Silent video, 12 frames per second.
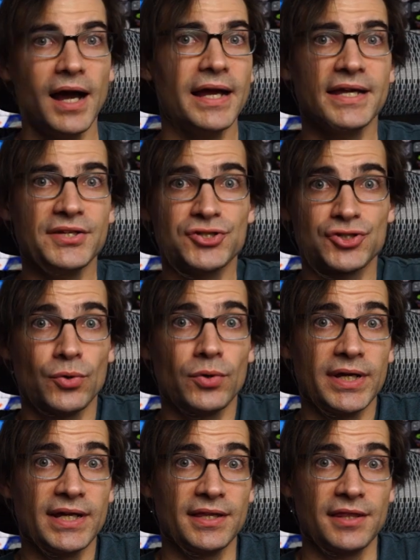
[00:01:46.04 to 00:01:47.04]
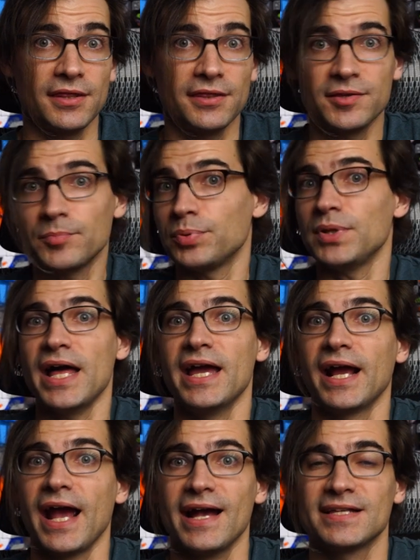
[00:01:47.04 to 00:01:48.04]
I enjoy the
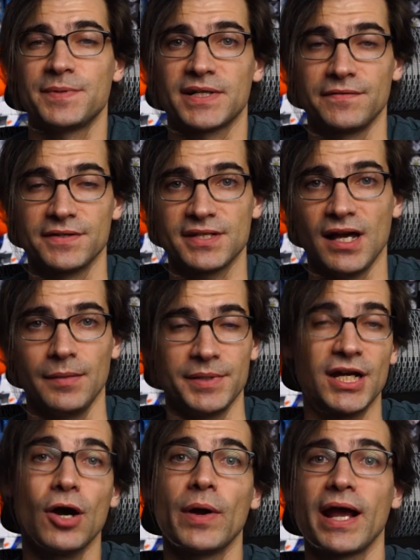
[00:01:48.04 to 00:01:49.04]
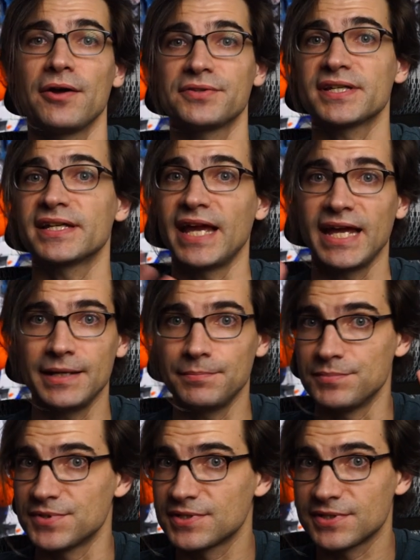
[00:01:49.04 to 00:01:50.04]
playing aspect of this hobby, going out to
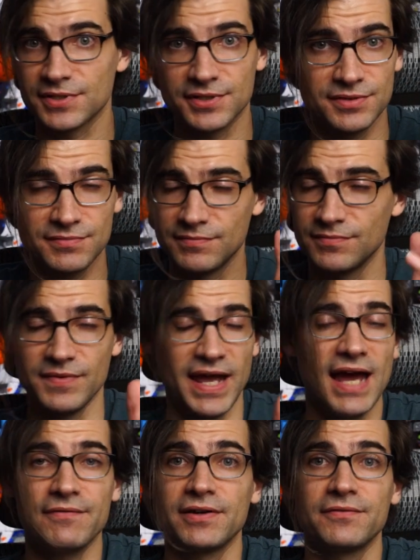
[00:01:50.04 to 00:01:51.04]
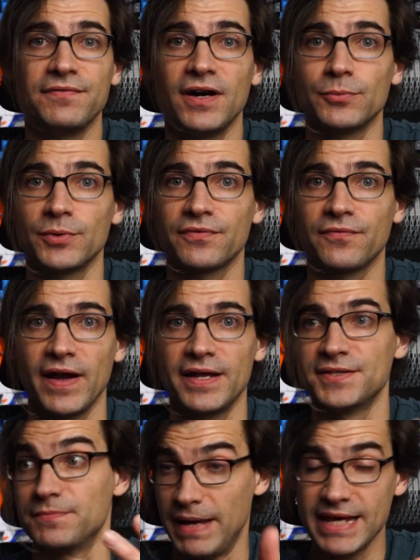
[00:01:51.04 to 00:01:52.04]
games, having fun with
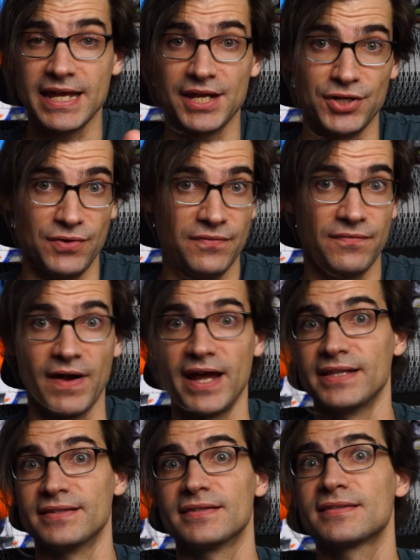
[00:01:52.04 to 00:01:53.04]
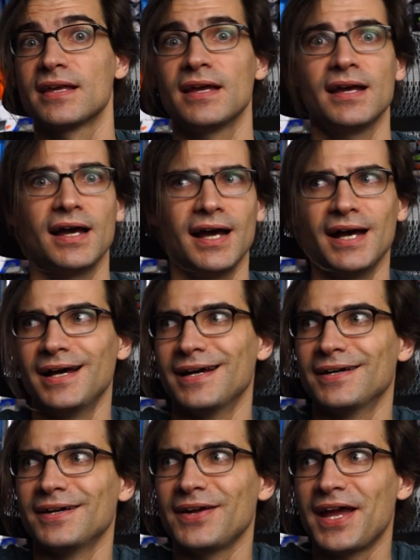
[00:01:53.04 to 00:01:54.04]
friends, making new friends,
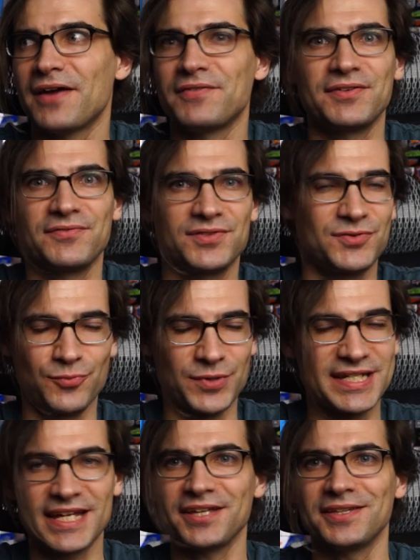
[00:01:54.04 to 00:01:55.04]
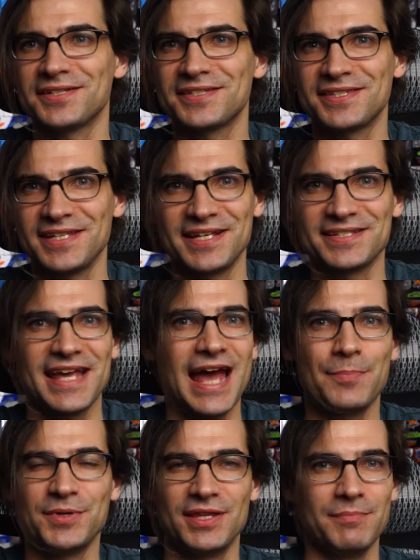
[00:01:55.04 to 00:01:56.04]
having ridiculous things
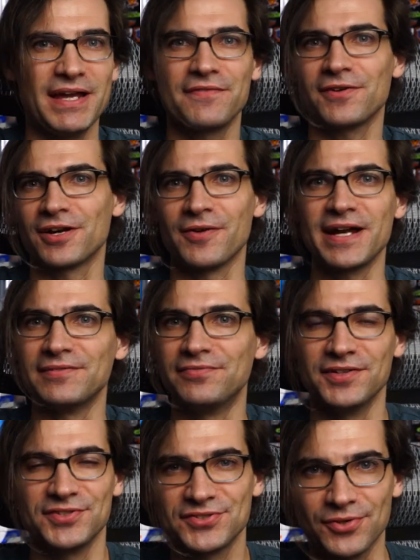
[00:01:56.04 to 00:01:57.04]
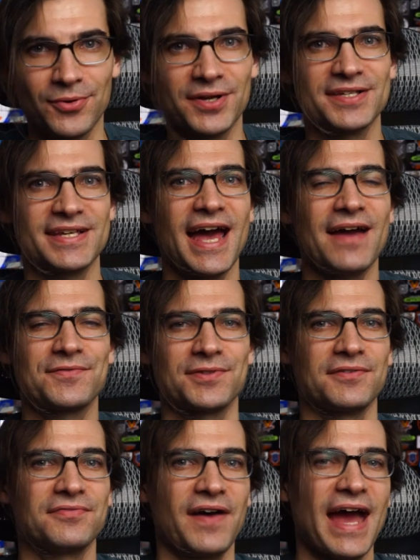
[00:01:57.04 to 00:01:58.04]
happen that make for great fun stories after
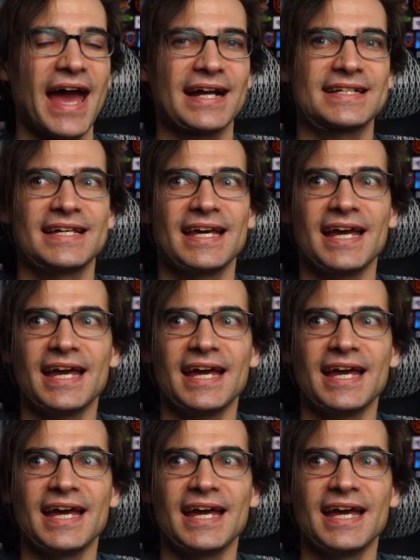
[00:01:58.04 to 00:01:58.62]
the fact.